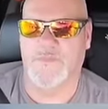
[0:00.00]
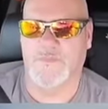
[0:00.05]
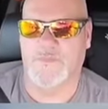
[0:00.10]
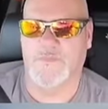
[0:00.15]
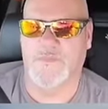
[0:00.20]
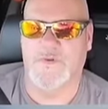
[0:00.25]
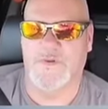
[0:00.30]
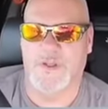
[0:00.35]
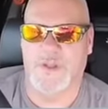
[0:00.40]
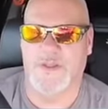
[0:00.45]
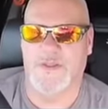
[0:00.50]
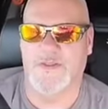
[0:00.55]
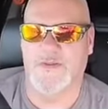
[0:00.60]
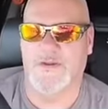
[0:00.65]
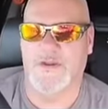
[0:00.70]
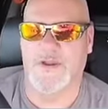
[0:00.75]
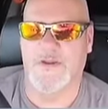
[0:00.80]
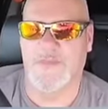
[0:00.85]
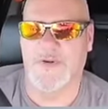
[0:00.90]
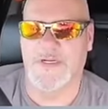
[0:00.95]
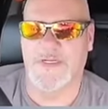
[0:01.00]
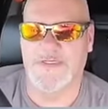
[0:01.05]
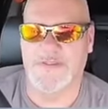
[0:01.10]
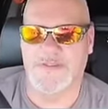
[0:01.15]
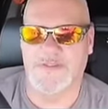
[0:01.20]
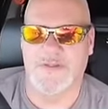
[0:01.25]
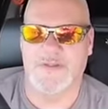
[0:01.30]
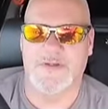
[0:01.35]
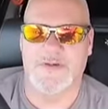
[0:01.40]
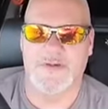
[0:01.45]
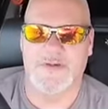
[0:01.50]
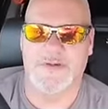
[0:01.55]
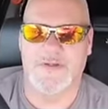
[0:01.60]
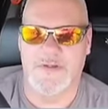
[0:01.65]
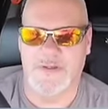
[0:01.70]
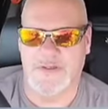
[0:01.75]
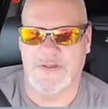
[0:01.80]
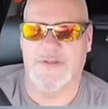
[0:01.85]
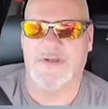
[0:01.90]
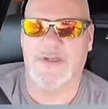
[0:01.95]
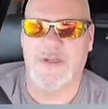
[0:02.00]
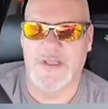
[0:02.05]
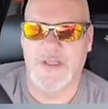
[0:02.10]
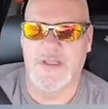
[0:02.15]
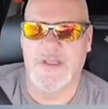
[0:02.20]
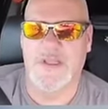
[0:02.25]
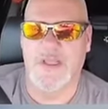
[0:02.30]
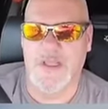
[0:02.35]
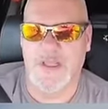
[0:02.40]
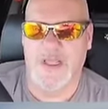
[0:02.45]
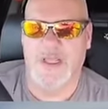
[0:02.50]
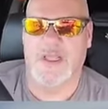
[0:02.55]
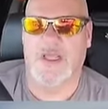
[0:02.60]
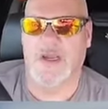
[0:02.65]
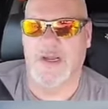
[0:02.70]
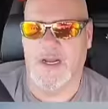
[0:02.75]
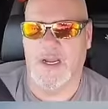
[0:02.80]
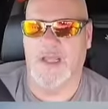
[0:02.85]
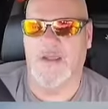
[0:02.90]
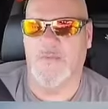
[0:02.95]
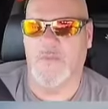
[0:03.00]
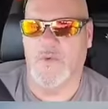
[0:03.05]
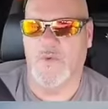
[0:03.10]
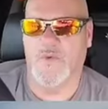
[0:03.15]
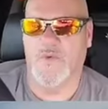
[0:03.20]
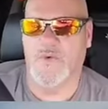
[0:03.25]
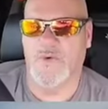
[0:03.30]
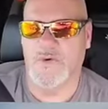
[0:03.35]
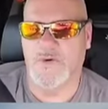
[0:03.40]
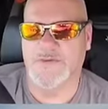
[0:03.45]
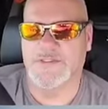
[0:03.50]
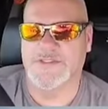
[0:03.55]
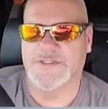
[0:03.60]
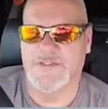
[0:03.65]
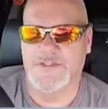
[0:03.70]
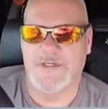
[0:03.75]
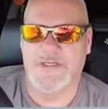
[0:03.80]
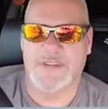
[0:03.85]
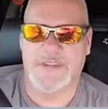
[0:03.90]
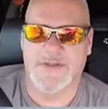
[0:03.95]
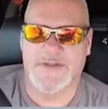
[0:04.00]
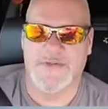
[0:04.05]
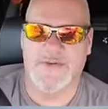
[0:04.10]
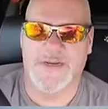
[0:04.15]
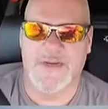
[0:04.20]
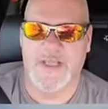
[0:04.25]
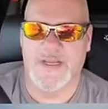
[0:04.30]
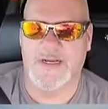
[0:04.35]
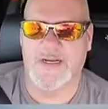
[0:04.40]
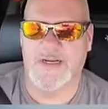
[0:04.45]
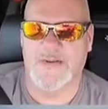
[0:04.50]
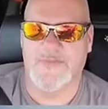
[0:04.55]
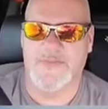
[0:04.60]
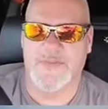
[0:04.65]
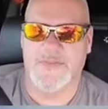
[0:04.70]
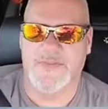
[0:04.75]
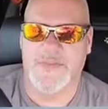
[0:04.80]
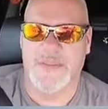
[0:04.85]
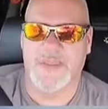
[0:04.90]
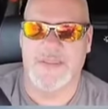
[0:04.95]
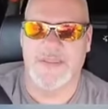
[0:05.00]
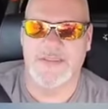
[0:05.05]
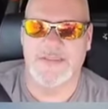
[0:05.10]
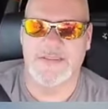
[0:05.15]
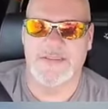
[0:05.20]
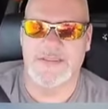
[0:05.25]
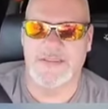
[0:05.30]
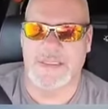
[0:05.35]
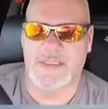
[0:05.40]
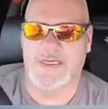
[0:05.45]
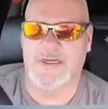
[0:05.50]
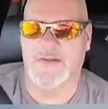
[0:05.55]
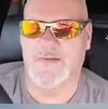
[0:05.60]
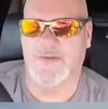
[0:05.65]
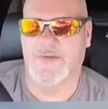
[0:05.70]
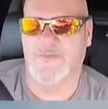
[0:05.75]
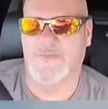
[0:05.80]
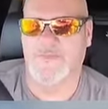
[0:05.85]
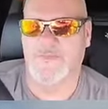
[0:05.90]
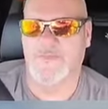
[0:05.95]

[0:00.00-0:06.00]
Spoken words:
Other companies are a lot more strict on a lot of different things. I know